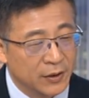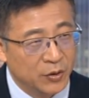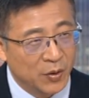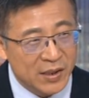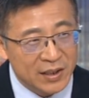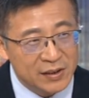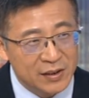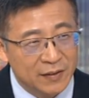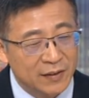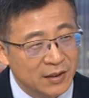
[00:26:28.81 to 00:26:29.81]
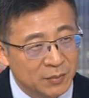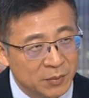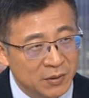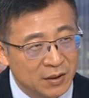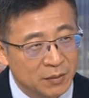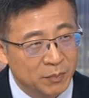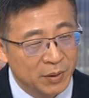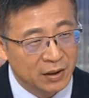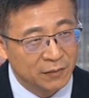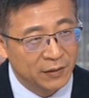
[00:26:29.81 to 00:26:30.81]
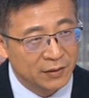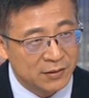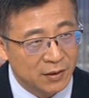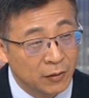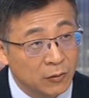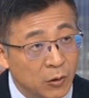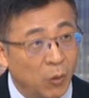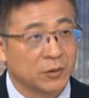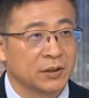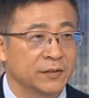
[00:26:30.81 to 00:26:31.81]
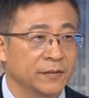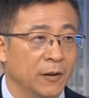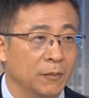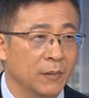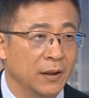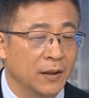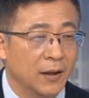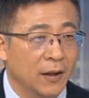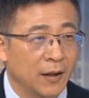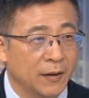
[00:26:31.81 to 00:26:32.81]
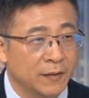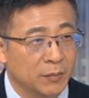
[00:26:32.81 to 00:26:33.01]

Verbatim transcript: Do you think uh, the DPP benefited a lot from uh, the